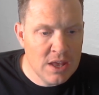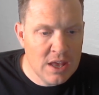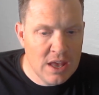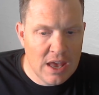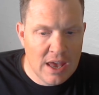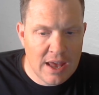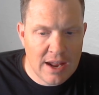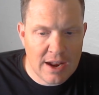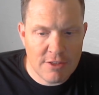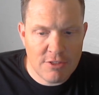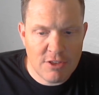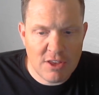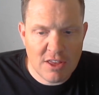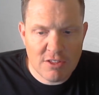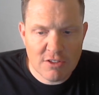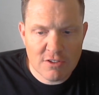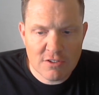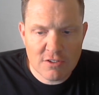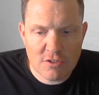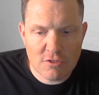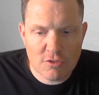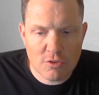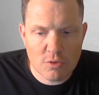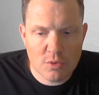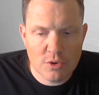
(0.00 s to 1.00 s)
And I think this
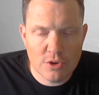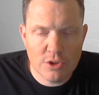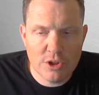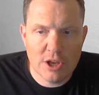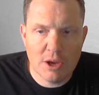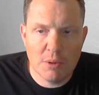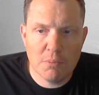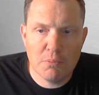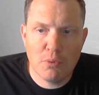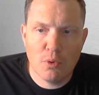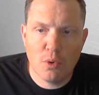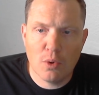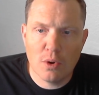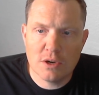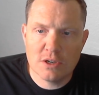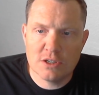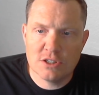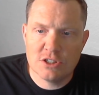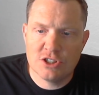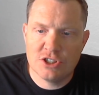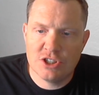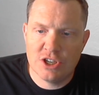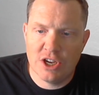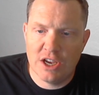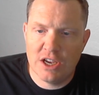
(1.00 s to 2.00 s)
is a really important
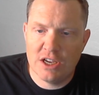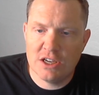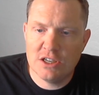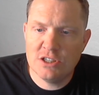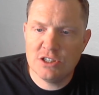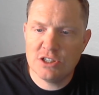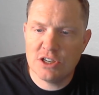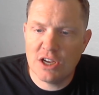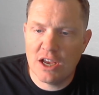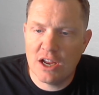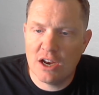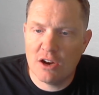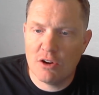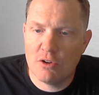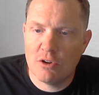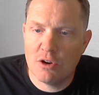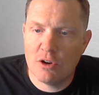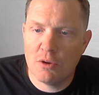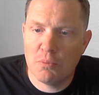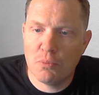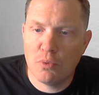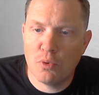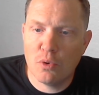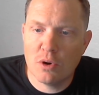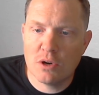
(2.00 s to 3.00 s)
change and an
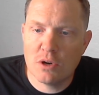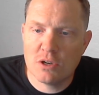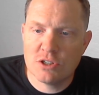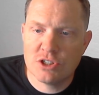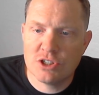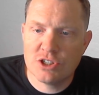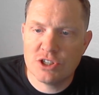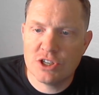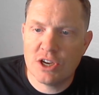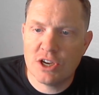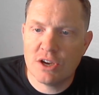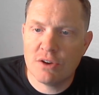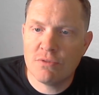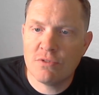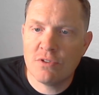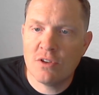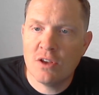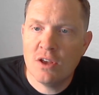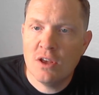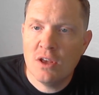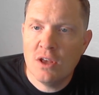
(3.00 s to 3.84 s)
important shift.